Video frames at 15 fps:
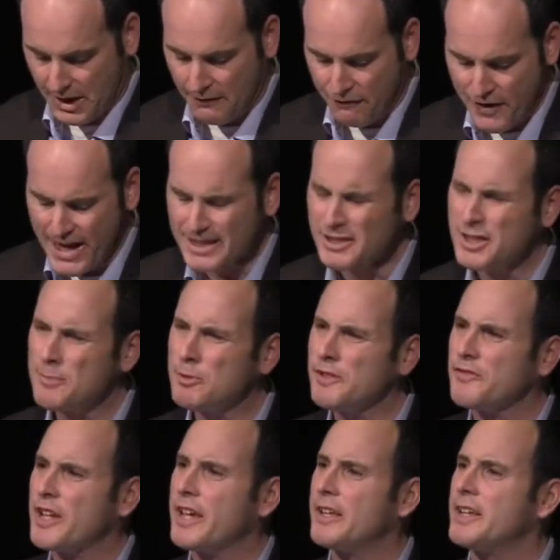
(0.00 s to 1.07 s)
In fact, a number
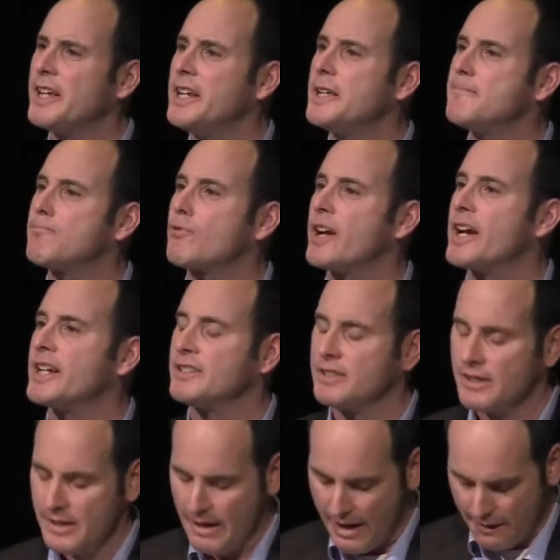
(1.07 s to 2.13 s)
of Canadian
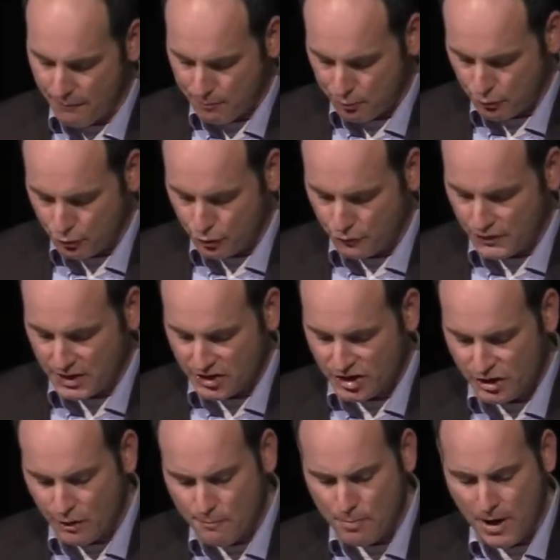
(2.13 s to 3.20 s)
brands have proved
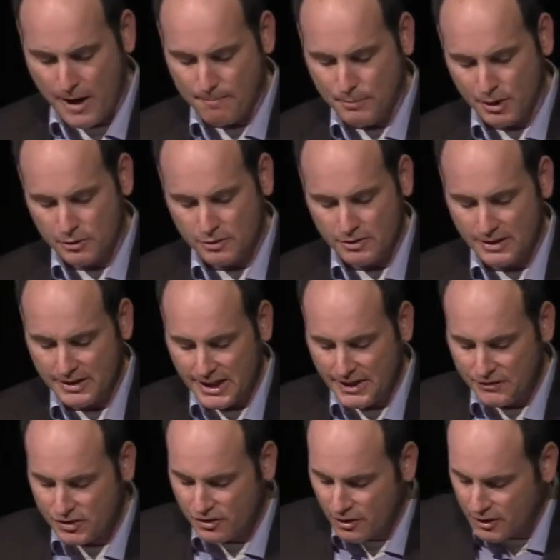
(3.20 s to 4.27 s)
so popular that they
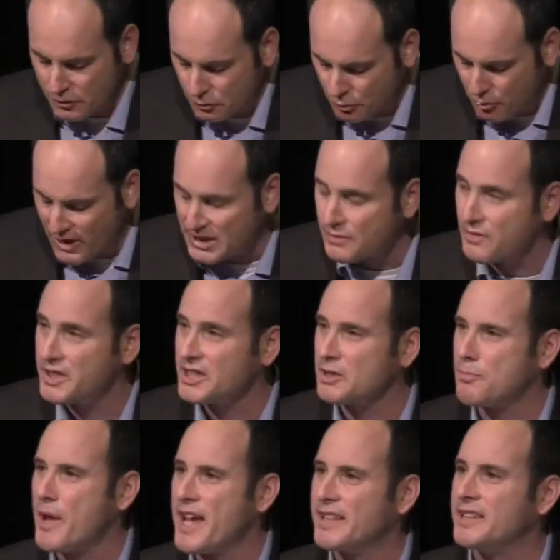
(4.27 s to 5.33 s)
have started to aggressively
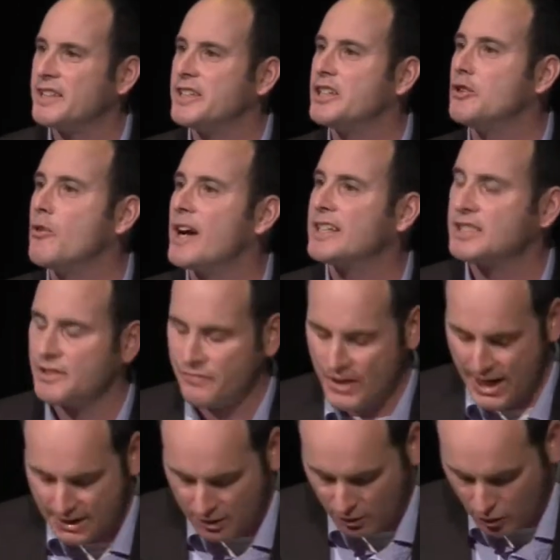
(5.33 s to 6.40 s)
expand in the U.S., if
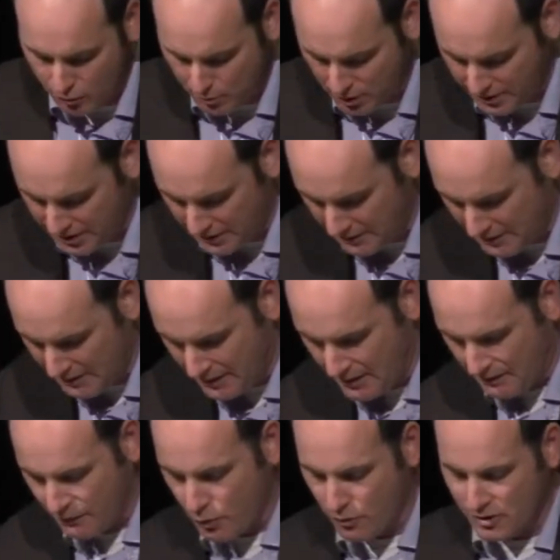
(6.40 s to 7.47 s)
not globally.
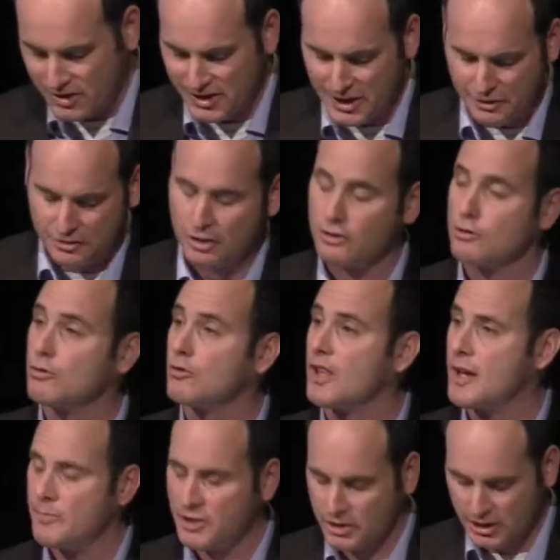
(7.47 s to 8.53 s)
Of course, there's the
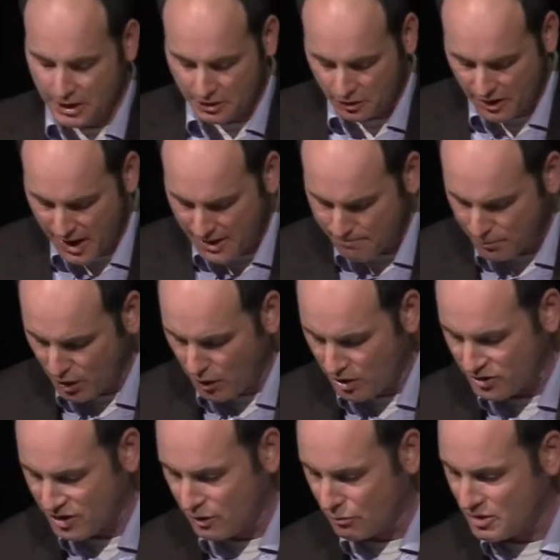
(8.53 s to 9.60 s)
Lululemon juggernaut, but
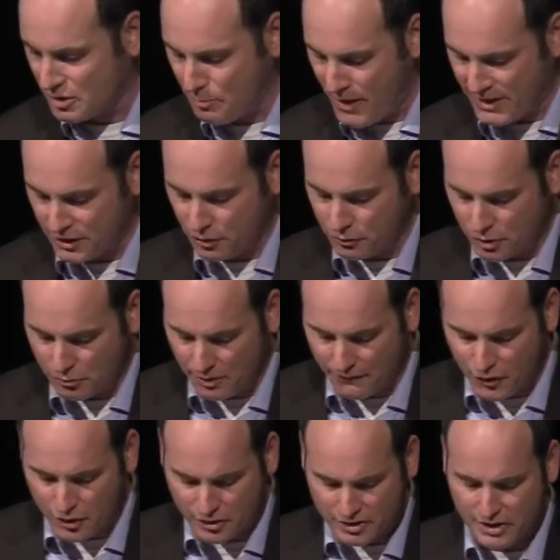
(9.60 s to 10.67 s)
also Respect Your
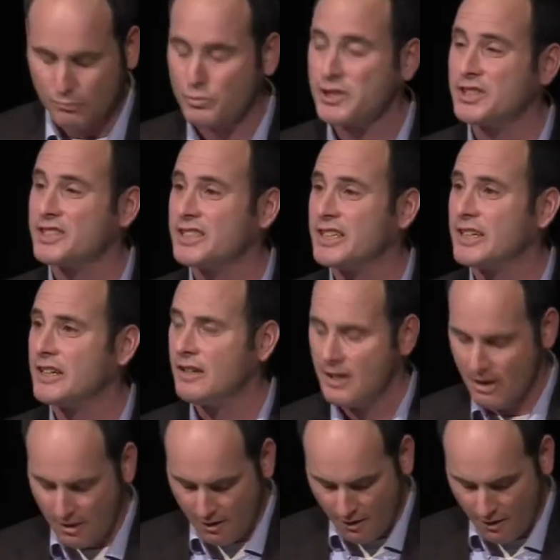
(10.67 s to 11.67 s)
Universe, Aritzia,